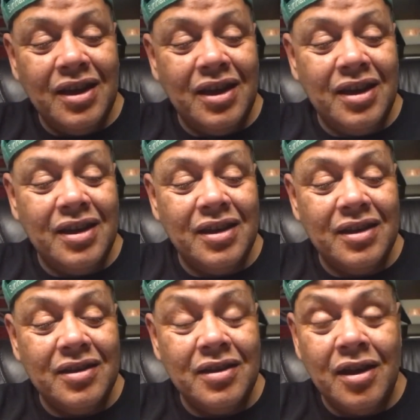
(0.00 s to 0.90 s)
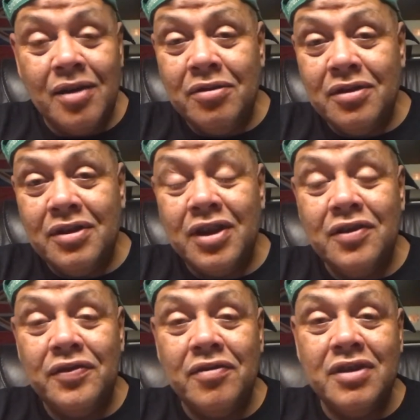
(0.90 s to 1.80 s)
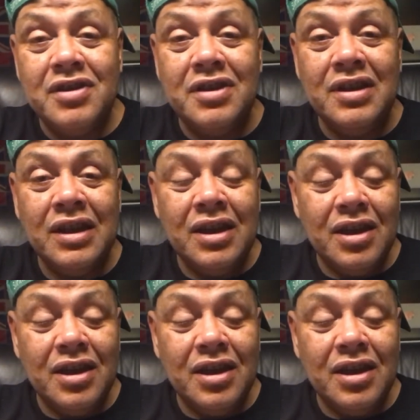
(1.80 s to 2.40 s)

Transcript: and yeah i want to thank you for watching